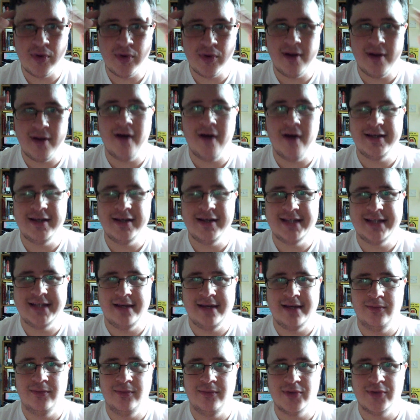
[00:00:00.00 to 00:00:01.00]
idea
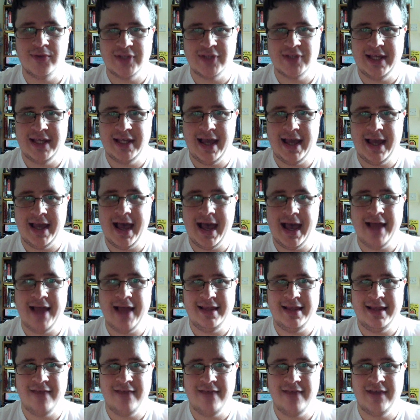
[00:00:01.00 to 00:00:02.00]
was it at
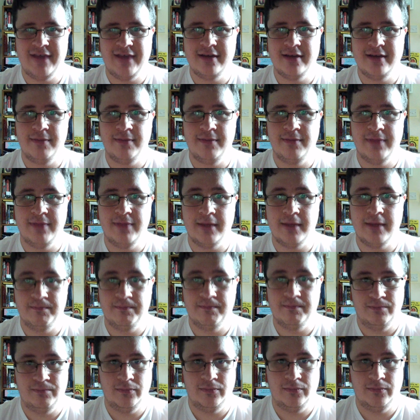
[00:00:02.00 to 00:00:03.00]
the FA to think,
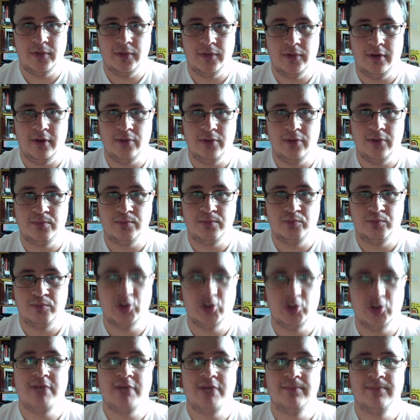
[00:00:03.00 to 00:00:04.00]
oh
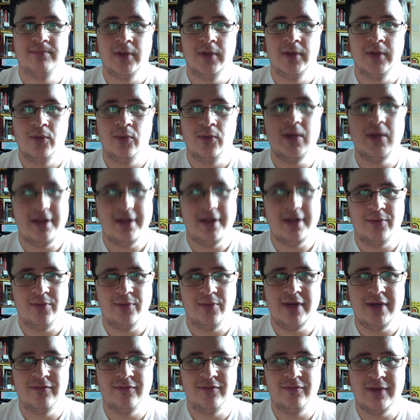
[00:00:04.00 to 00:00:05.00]
shit,
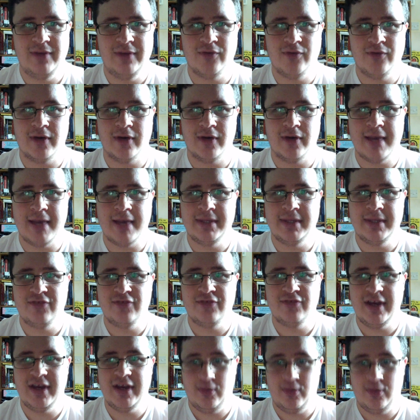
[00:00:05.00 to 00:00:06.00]
we've got a gap in this
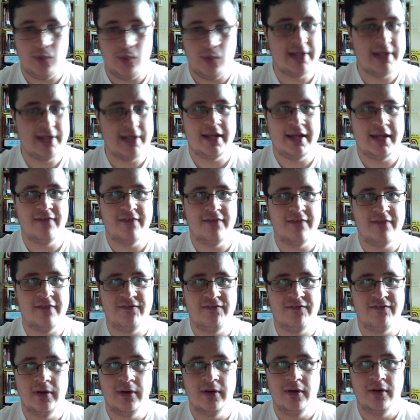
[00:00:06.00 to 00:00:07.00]
friendly, we need to
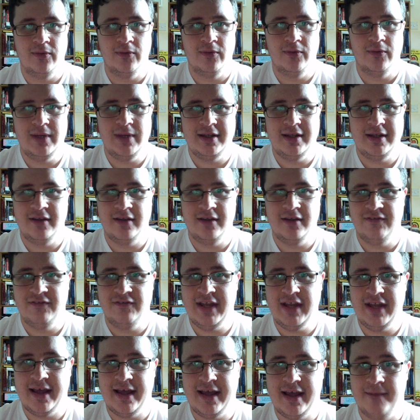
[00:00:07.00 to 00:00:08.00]
fill
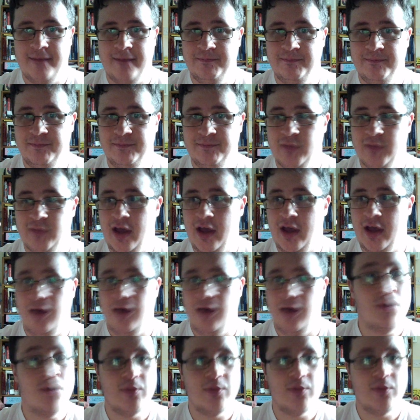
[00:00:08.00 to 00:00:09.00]
it.
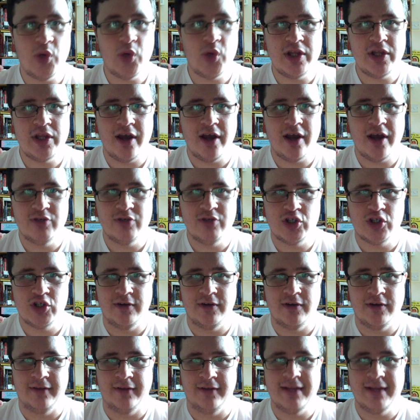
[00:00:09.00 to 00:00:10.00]
What are the Irish
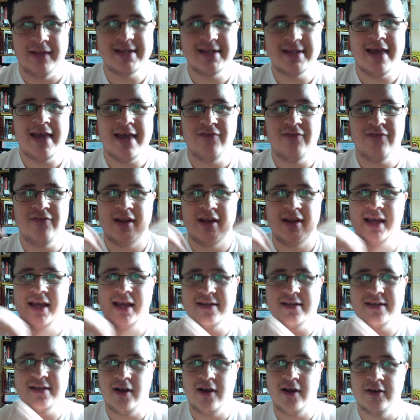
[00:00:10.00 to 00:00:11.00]
doing? Let's get a friendly against
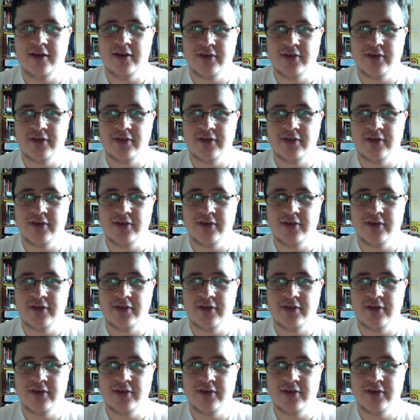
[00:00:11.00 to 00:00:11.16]
Ireland.